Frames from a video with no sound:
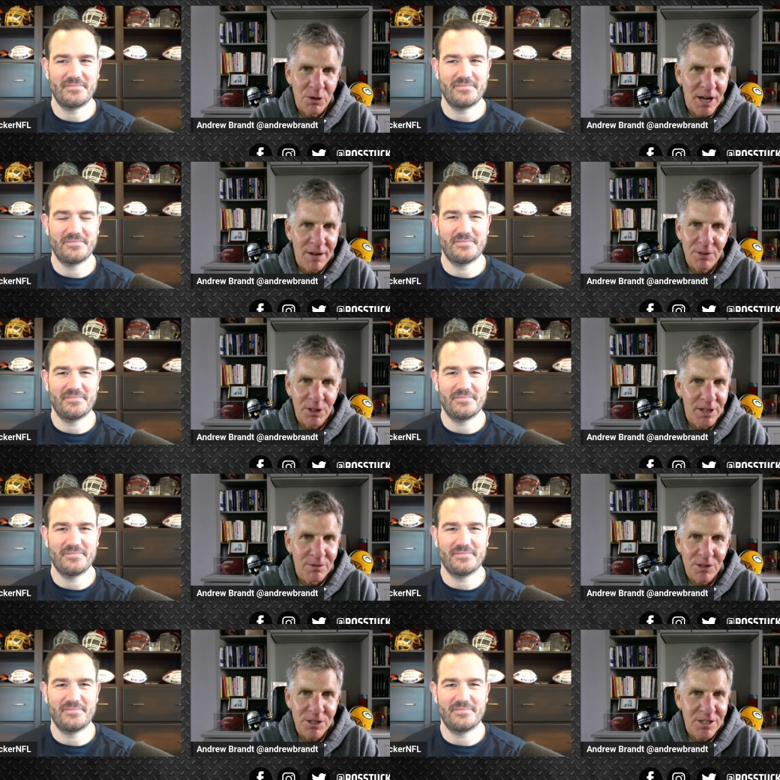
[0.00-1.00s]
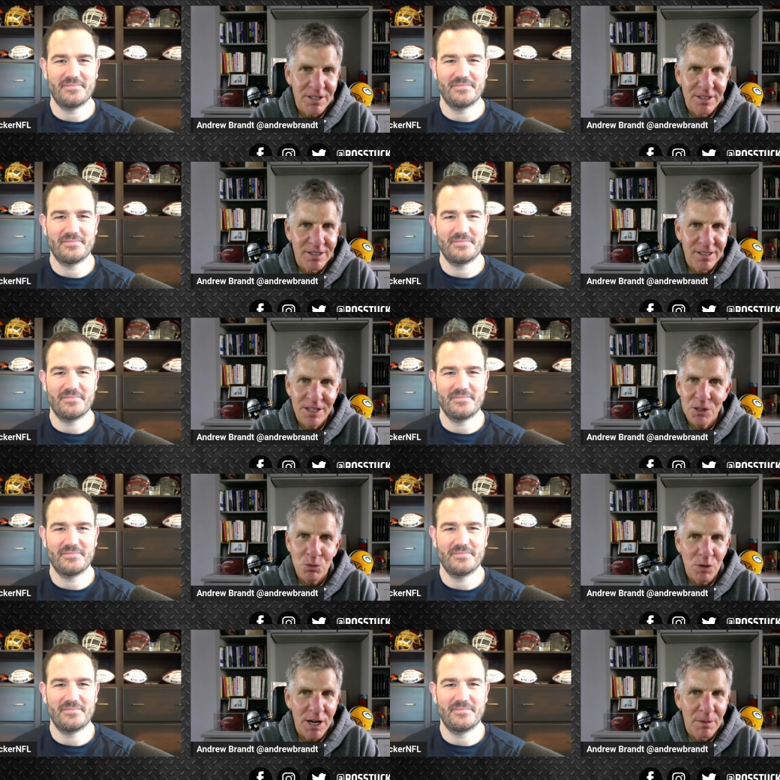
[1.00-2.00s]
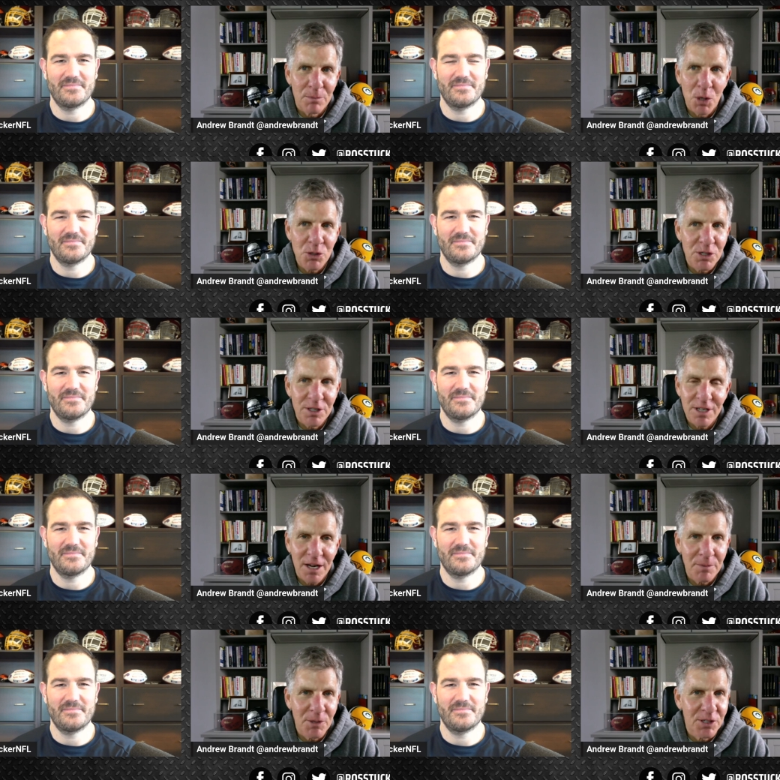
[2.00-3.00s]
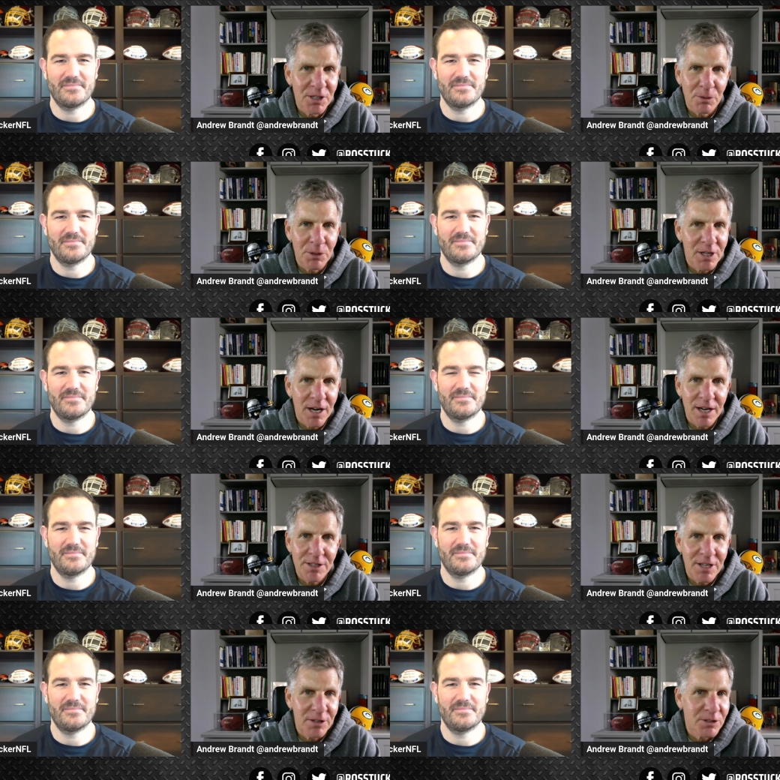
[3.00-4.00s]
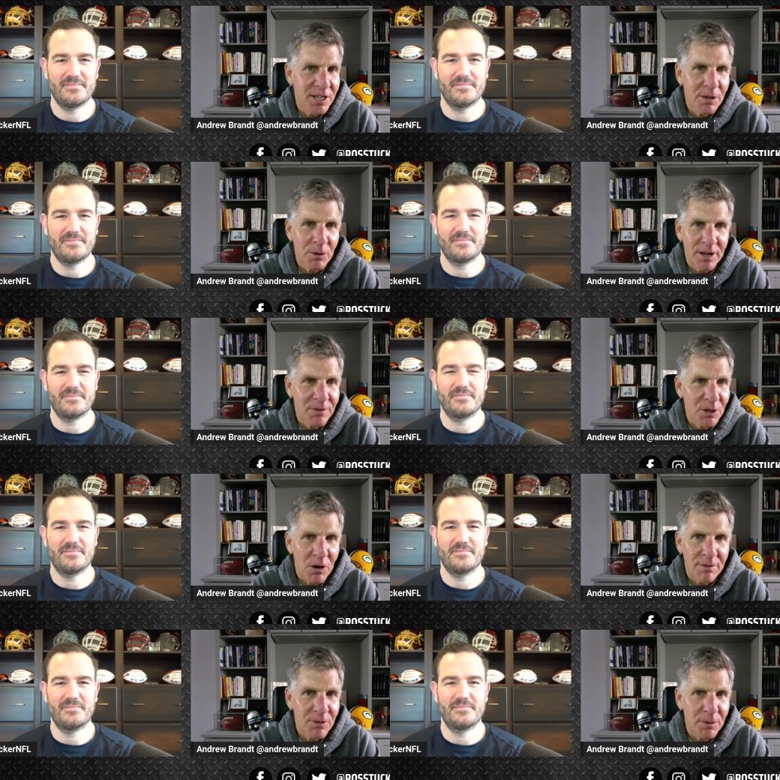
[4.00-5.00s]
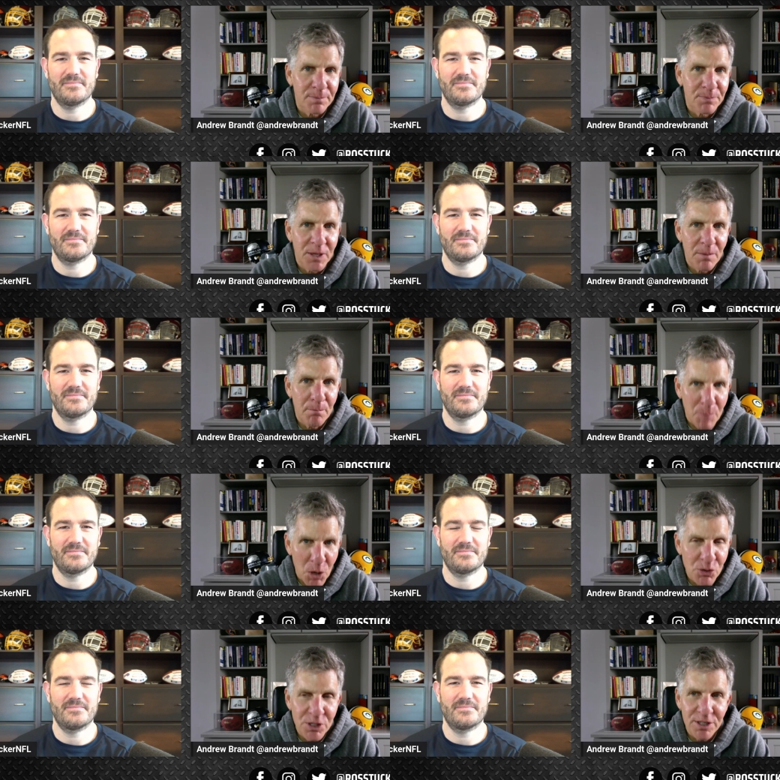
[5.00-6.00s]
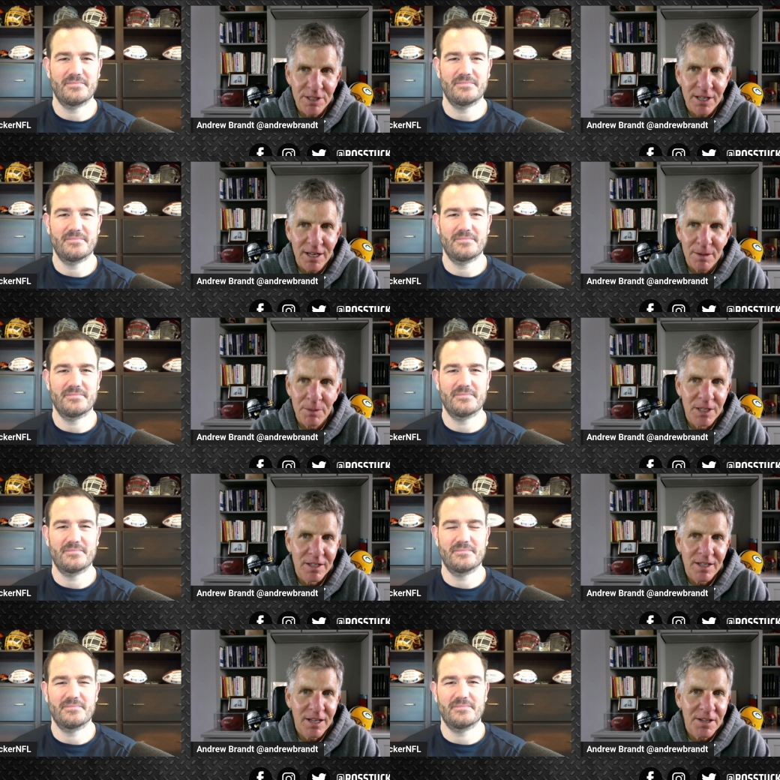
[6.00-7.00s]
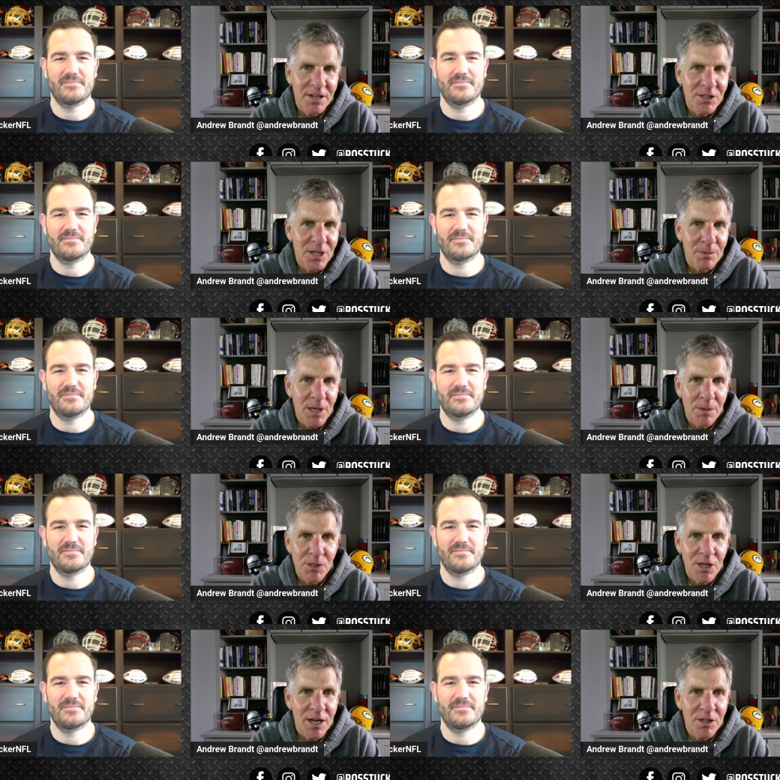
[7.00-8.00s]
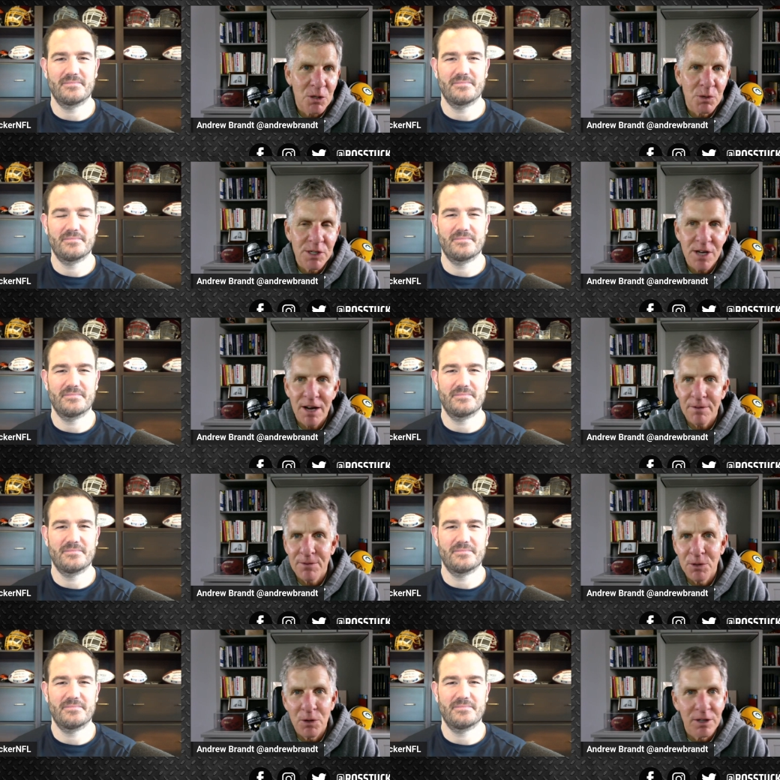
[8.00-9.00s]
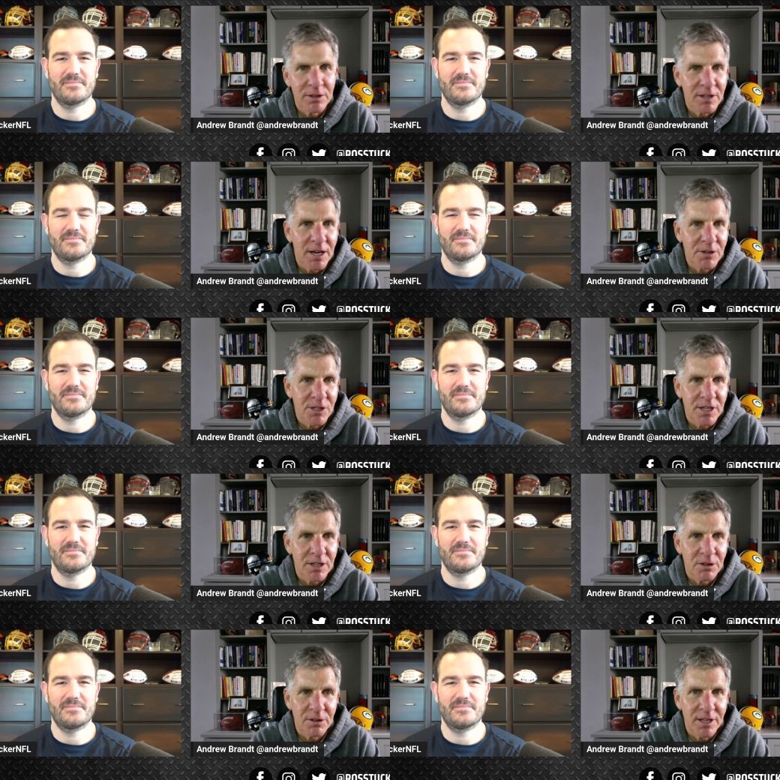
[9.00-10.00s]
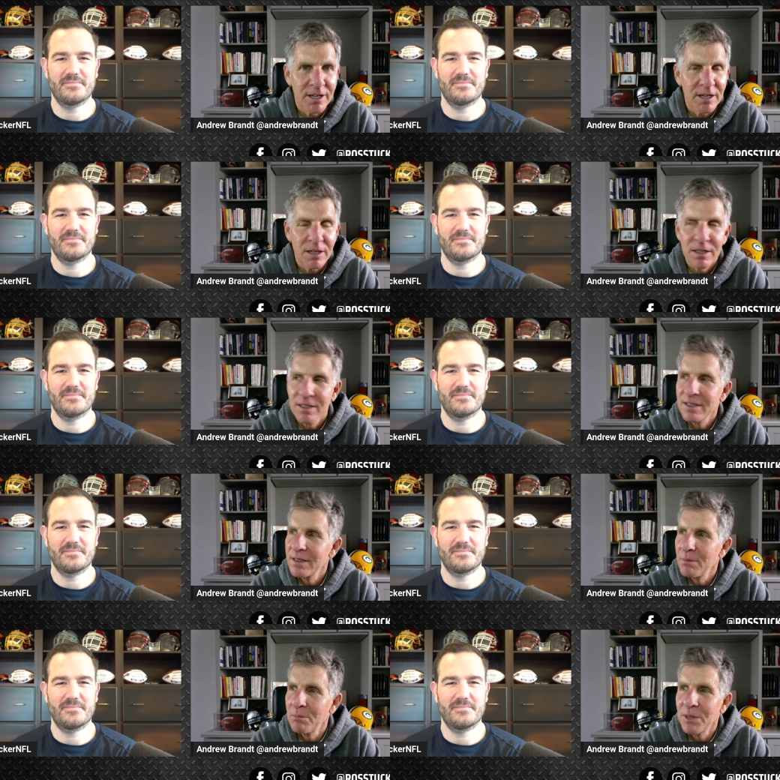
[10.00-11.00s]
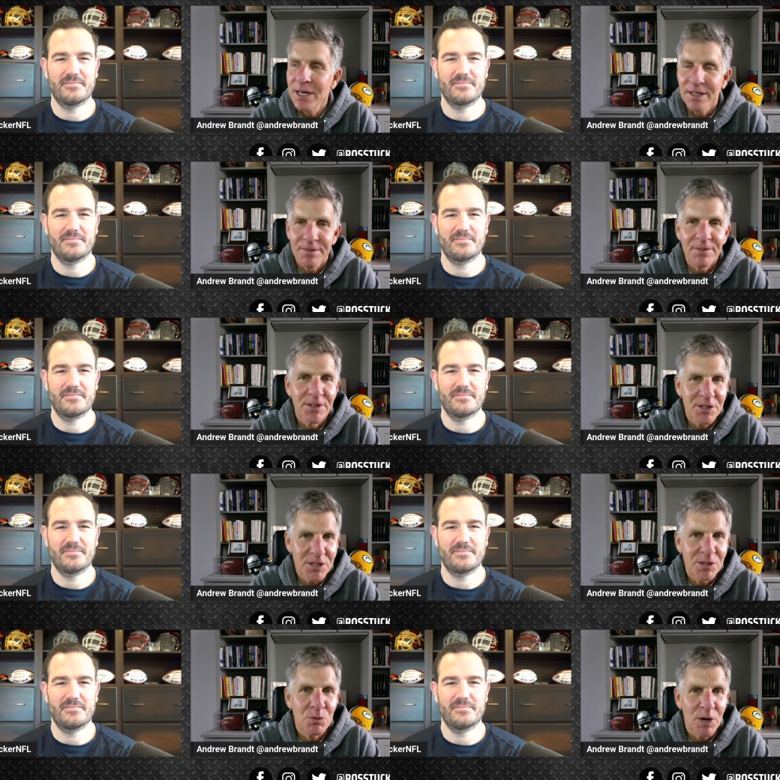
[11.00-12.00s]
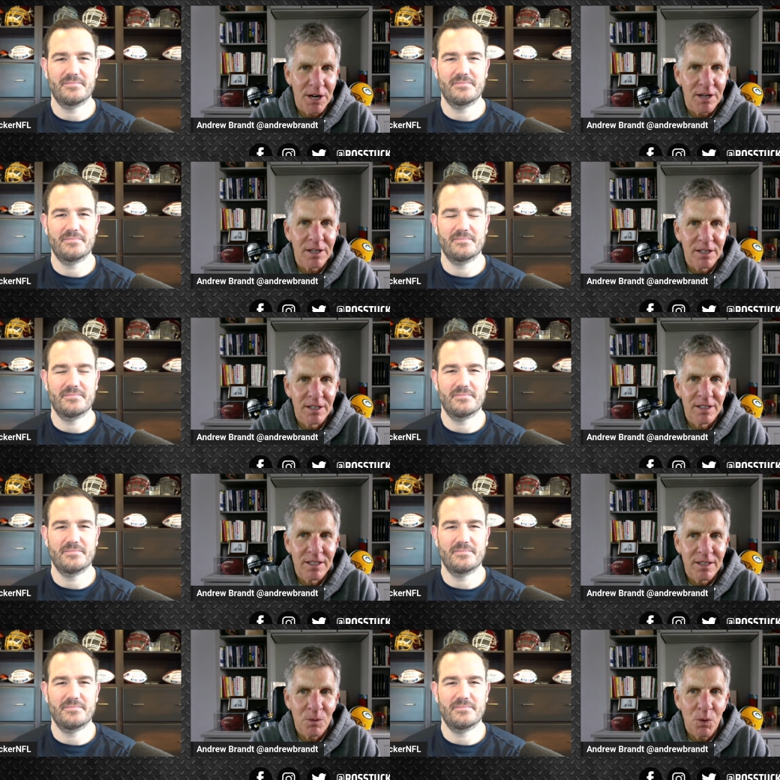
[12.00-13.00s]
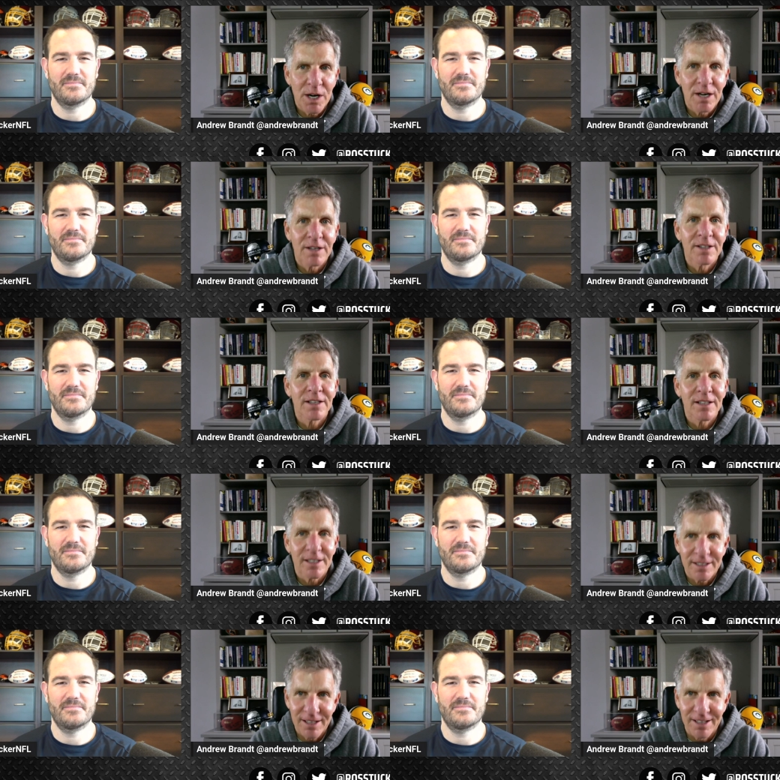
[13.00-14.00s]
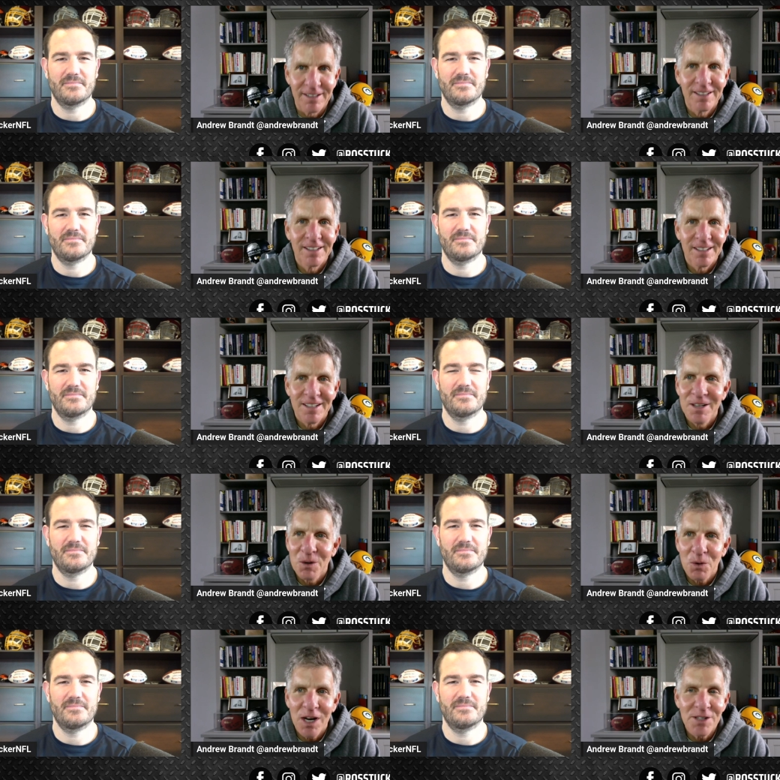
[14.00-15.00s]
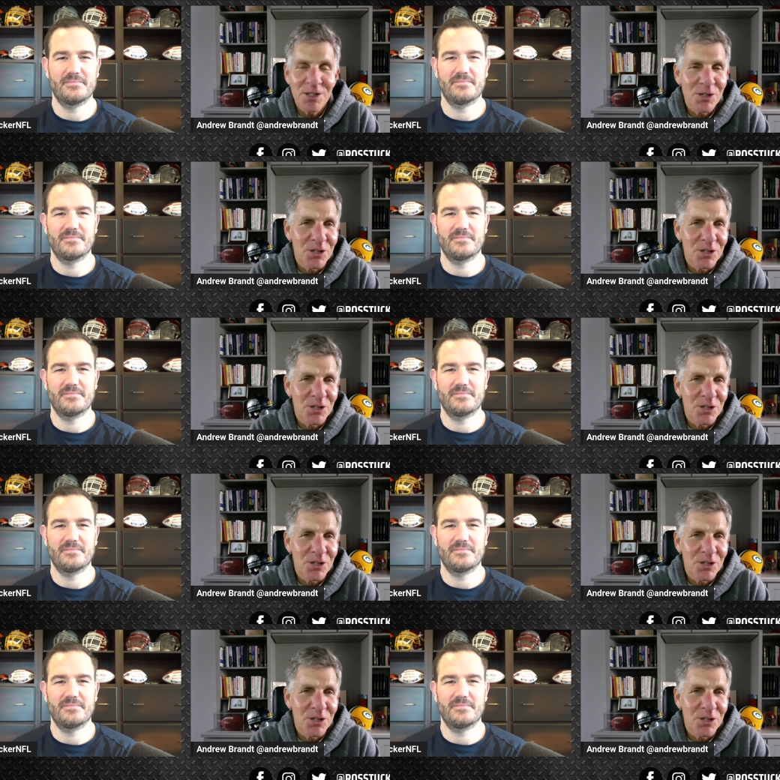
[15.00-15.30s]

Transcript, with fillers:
Speaker 1: have the leverage. It's rare. Most of the time, you're dealing with guys that'll take whatever you offer them, most of the time. And then sometimes you got to squeeze out a few hundred thousand here or there. But this is rare where they're like, yeah, Rodgers